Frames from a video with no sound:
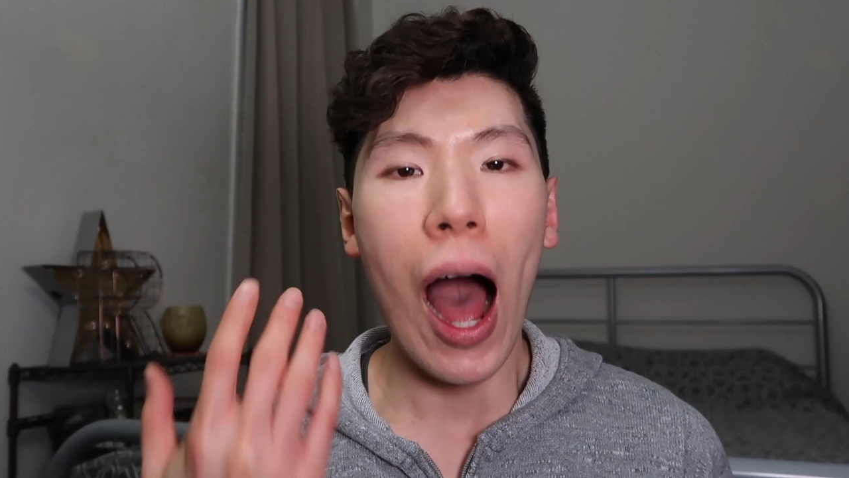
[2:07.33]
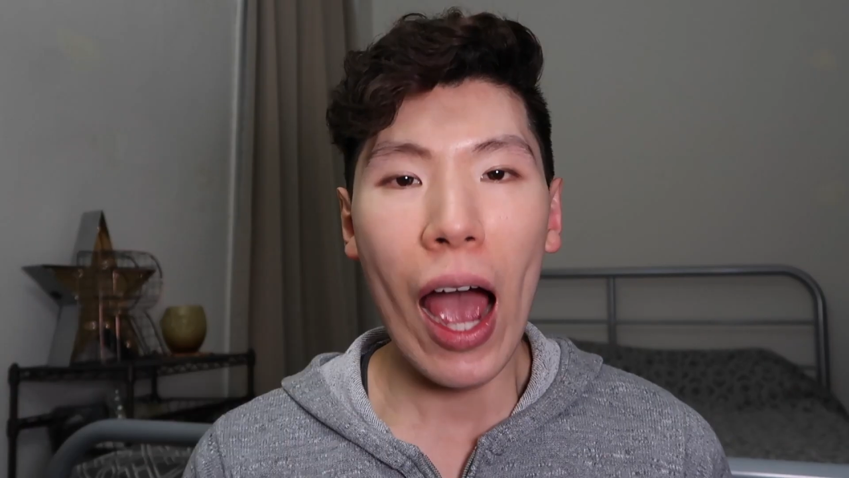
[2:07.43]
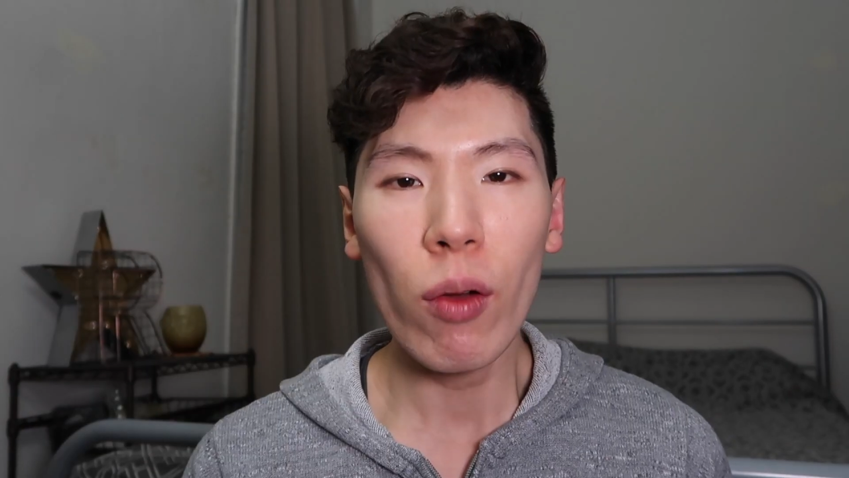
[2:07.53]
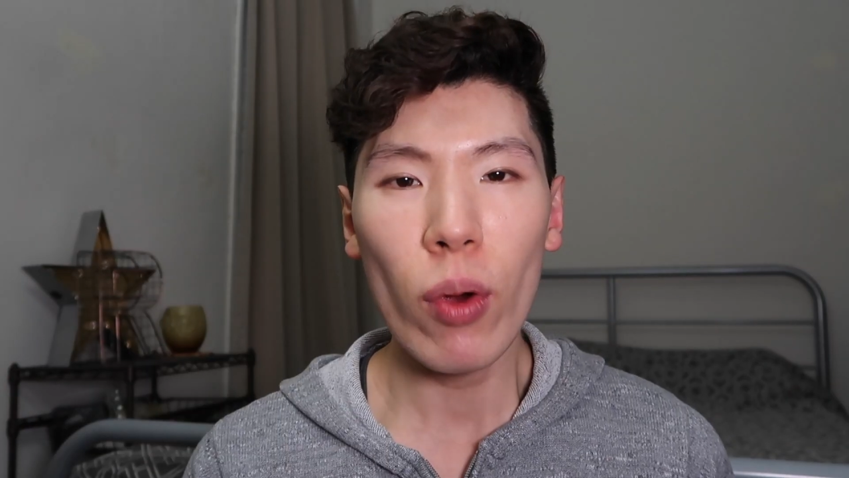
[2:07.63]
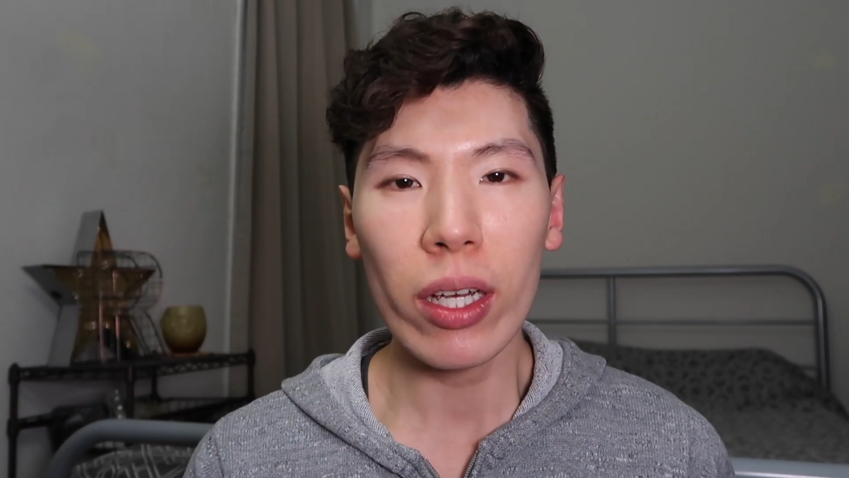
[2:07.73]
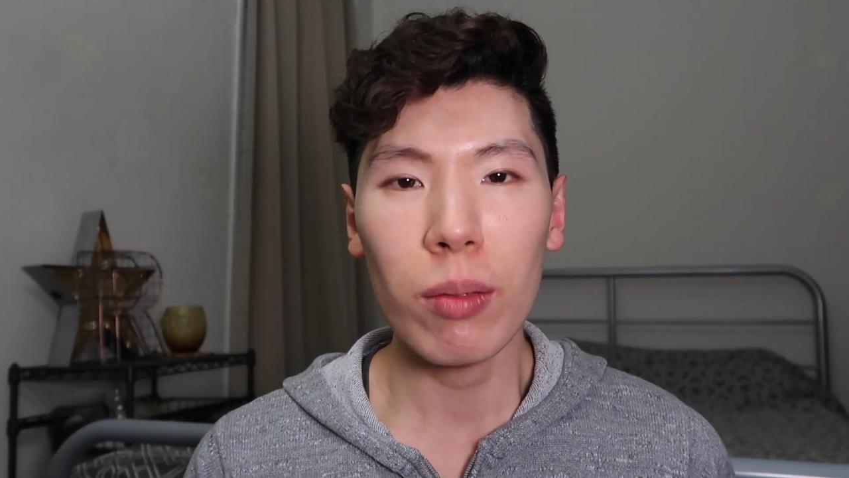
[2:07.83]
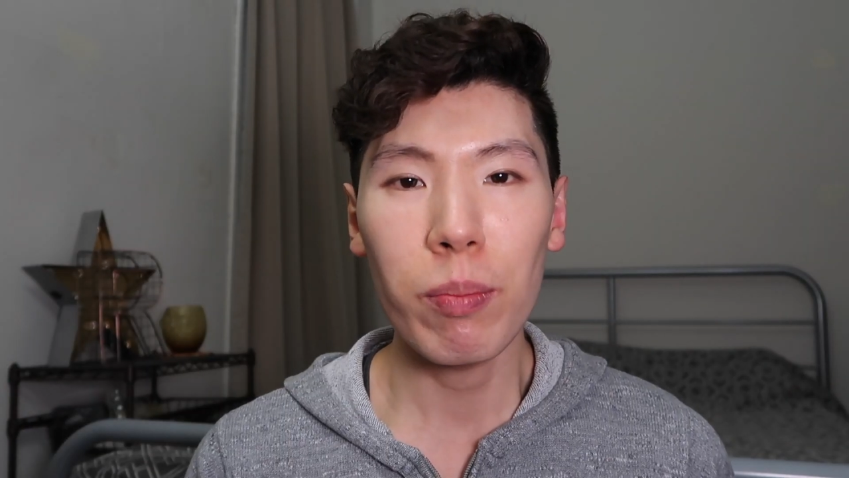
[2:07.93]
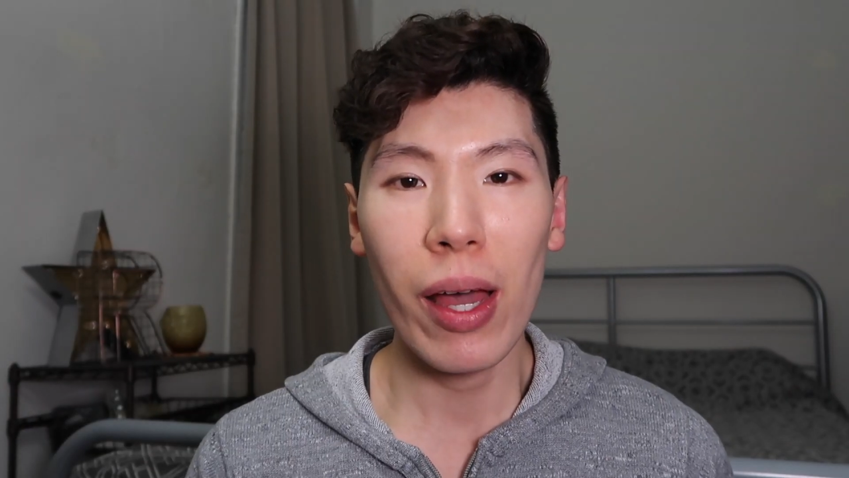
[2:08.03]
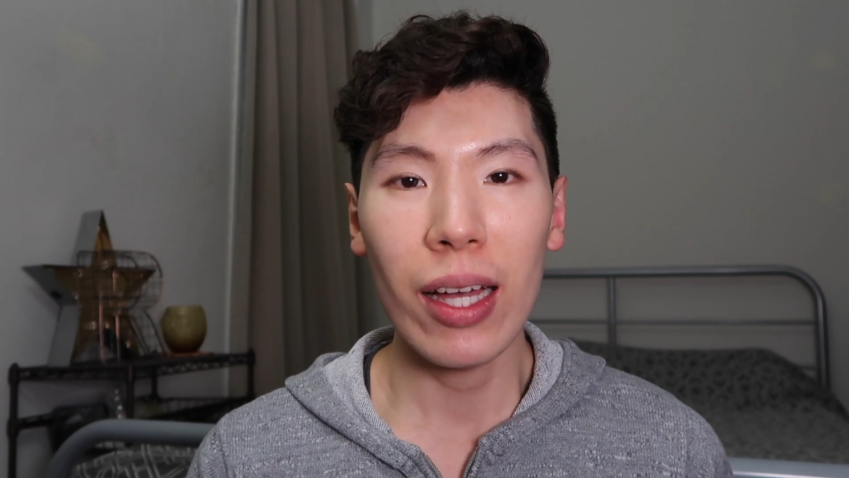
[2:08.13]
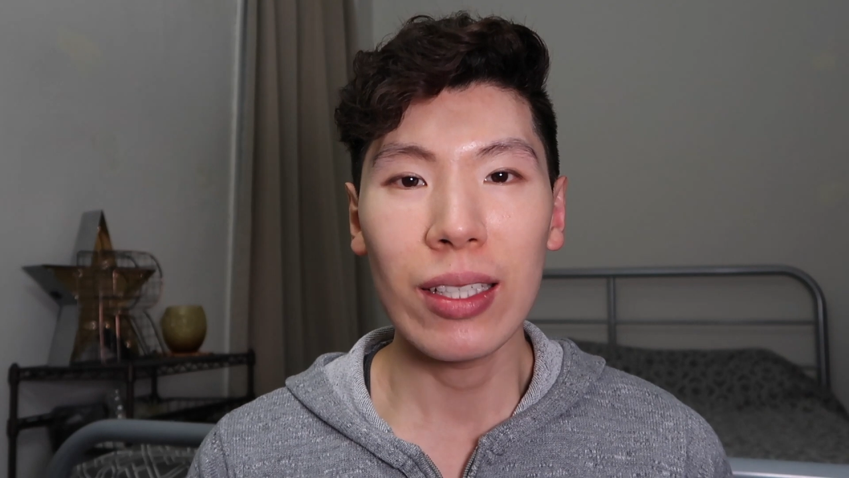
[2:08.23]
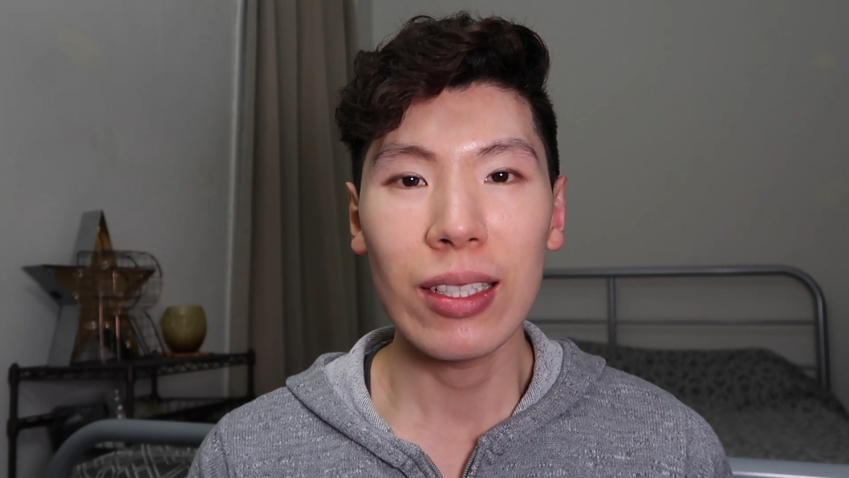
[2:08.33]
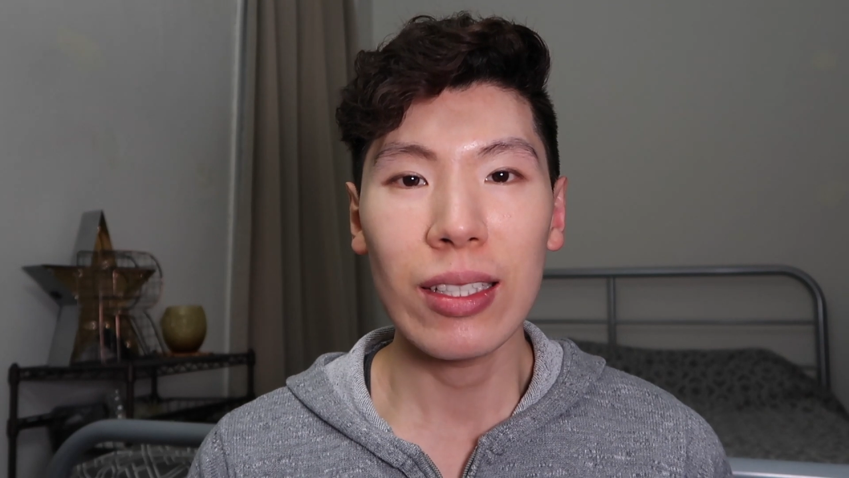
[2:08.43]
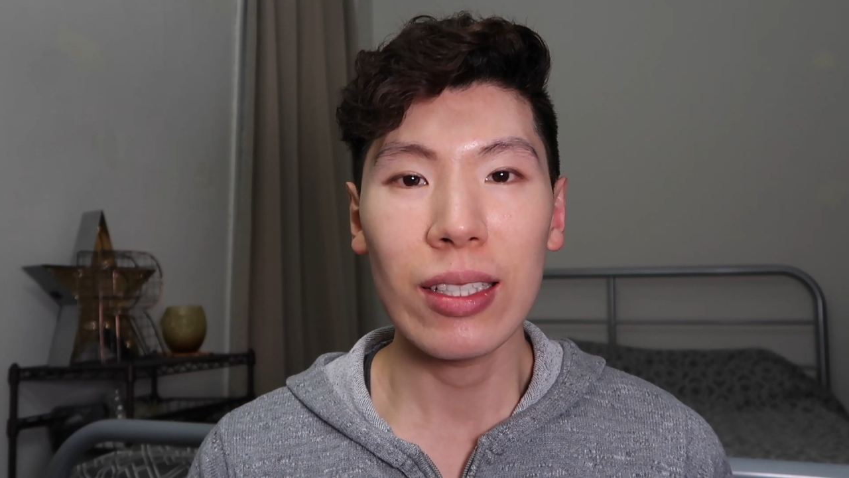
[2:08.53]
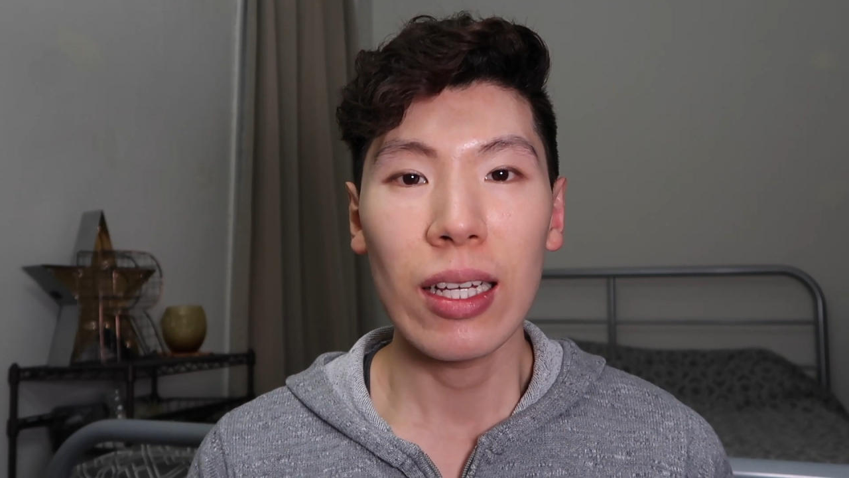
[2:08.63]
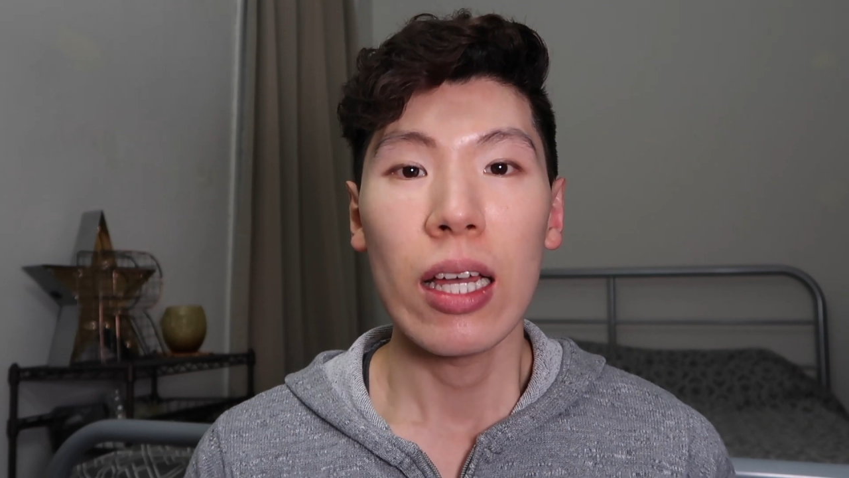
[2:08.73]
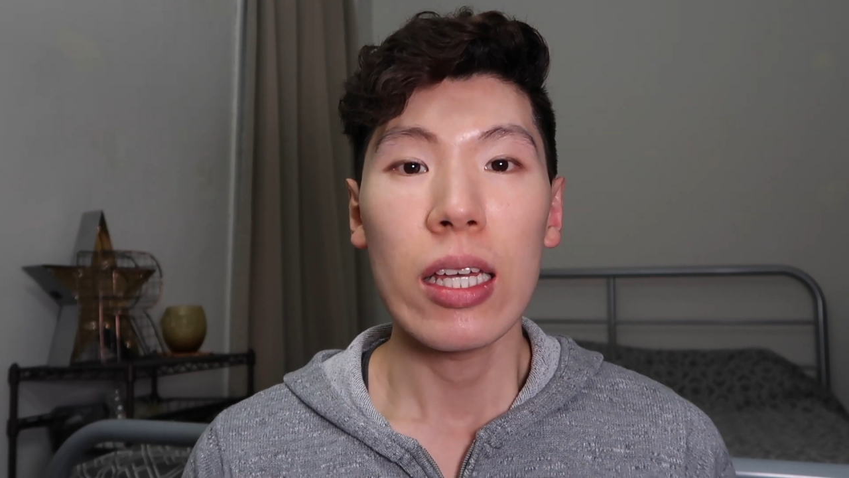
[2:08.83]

I recommend,